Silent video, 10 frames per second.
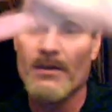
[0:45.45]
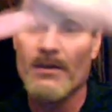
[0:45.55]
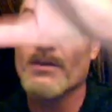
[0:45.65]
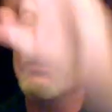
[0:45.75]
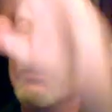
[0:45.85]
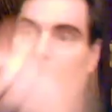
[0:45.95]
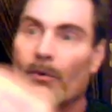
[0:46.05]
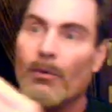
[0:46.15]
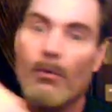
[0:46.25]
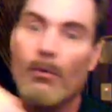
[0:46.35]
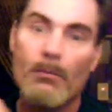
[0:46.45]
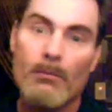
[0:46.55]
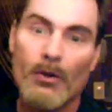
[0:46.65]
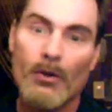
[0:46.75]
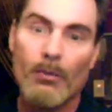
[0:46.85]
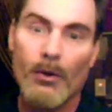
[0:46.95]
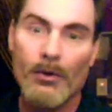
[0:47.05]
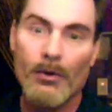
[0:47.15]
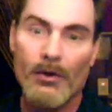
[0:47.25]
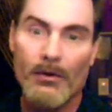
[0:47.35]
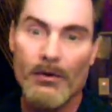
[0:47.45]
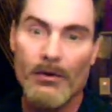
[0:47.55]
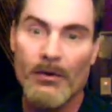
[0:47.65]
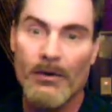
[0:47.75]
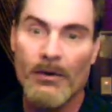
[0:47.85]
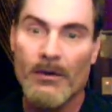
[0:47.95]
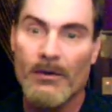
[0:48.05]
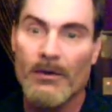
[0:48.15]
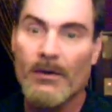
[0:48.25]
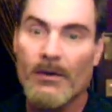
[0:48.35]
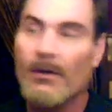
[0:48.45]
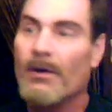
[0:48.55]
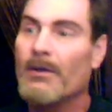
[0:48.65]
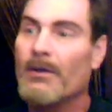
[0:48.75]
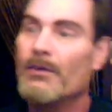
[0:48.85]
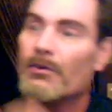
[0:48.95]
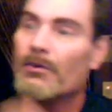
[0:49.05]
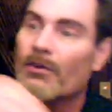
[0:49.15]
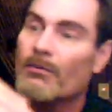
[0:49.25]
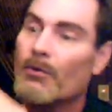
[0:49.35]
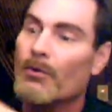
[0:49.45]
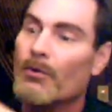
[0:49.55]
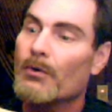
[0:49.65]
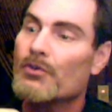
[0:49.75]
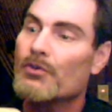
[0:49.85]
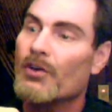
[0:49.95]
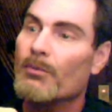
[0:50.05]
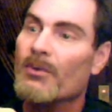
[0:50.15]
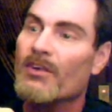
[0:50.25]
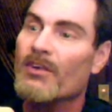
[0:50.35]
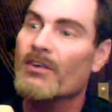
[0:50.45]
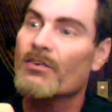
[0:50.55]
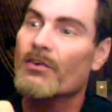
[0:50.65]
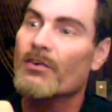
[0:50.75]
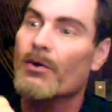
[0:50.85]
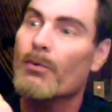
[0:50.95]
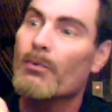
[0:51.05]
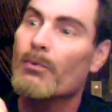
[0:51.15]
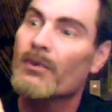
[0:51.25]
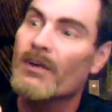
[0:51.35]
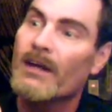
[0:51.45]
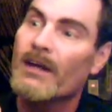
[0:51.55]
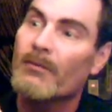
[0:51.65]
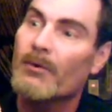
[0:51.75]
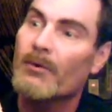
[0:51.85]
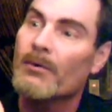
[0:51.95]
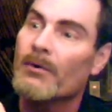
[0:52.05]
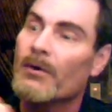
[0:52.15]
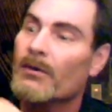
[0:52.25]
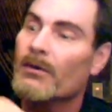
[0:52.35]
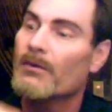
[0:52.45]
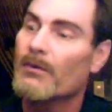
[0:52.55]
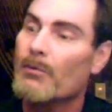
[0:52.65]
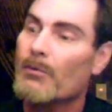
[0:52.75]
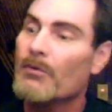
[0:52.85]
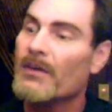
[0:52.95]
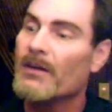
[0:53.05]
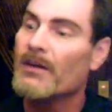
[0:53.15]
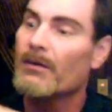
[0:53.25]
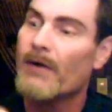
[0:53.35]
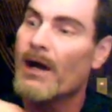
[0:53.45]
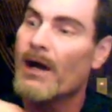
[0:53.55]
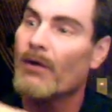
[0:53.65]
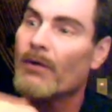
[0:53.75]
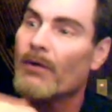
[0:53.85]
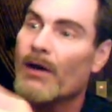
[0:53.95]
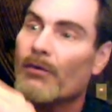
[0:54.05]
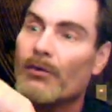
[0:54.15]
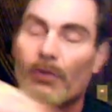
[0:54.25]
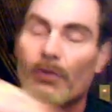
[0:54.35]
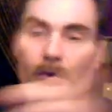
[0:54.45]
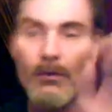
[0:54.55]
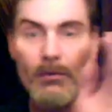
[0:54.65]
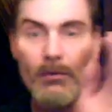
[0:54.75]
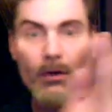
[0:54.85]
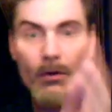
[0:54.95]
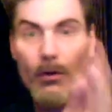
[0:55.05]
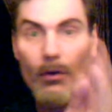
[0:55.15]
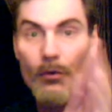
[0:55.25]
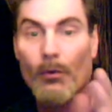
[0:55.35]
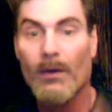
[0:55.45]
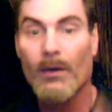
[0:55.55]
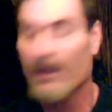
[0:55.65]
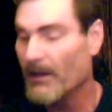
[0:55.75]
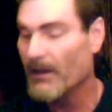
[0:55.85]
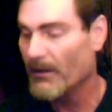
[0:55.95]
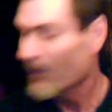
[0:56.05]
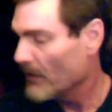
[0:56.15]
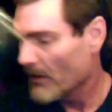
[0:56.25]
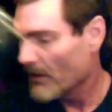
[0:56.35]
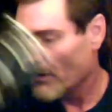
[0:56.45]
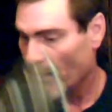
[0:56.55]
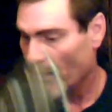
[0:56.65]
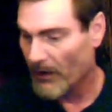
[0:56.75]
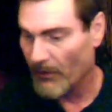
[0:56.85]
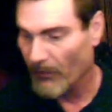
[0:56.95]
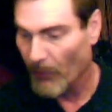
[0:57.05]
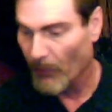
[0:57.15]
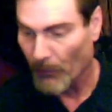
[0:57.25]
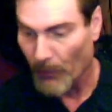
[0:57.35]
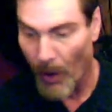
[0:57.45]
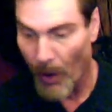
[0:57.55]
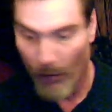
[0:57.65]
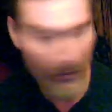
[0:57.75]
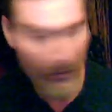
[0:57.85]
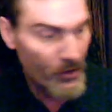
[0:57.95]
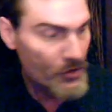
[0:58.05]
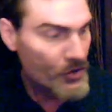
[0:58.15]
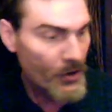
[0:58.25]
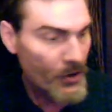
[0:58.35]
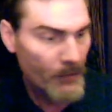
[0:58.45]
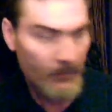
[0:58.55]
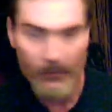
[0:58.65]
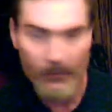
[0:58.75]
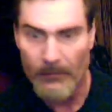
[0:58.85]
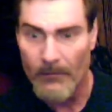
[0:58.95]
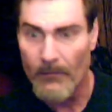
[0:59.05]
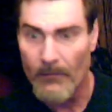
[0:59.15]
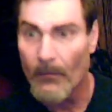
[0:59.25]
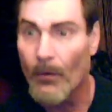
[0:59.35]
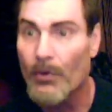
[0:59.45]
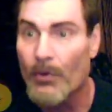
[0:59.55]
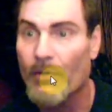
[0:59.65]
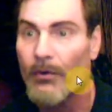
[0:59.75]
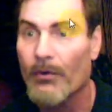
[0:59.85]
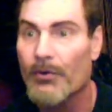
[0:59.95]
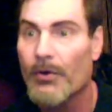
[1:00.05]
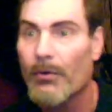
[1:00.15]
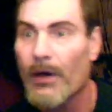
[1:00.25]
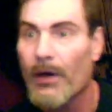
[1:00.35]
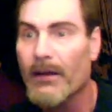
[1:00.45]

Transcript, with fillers: this little metal part here and then you just do your adjustments at the scope with the camera to move it in or out however you need how close you want to get I got some raw footage which I'm going to show right